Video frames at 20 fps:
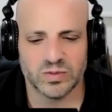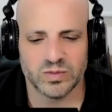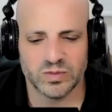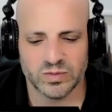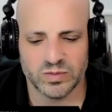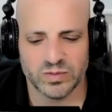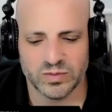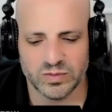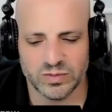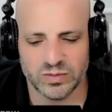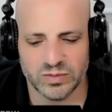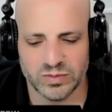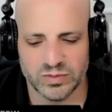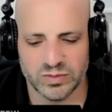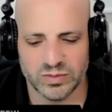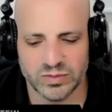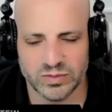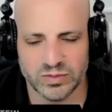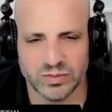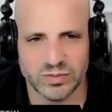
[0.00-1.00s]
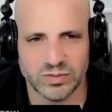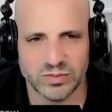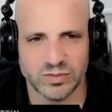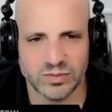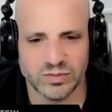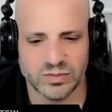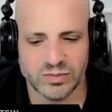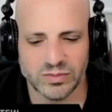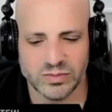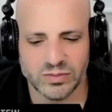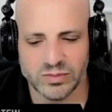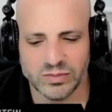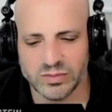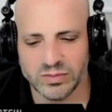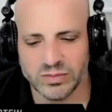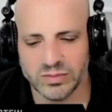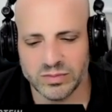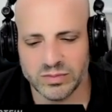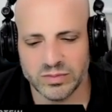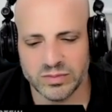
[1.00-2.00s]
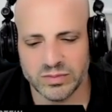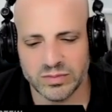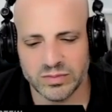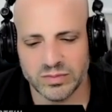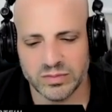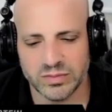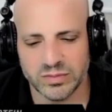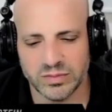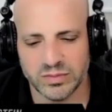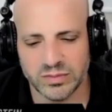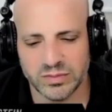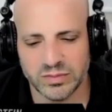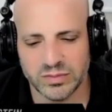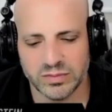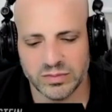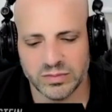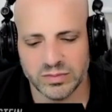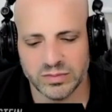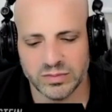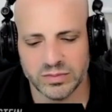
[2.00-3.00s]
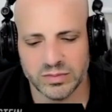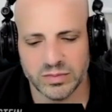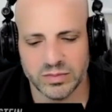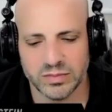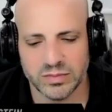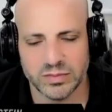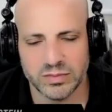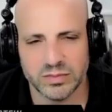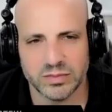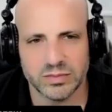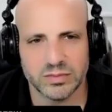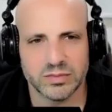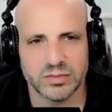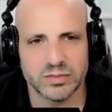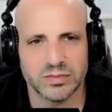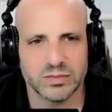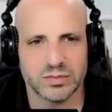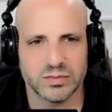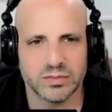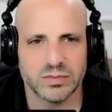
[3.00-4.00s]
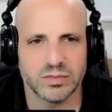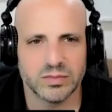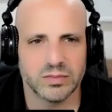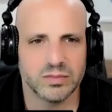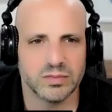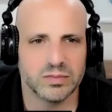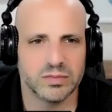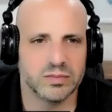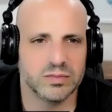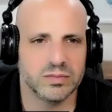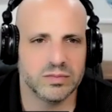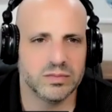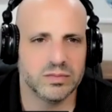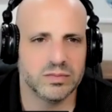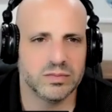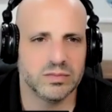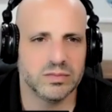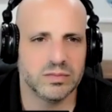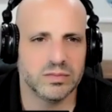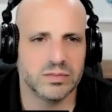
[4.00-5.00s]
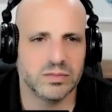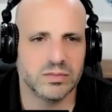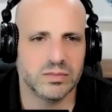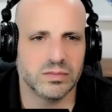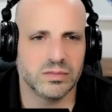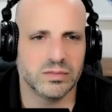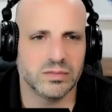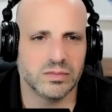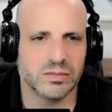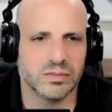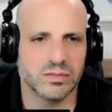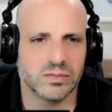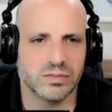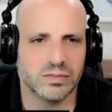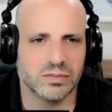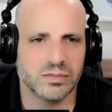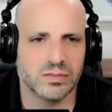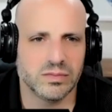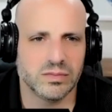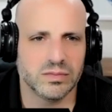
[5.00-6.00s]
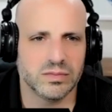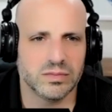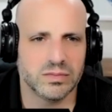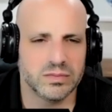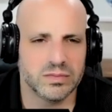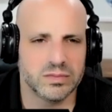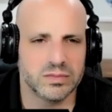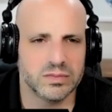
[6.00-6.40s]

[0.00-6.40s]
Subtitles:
This person isn't speaking.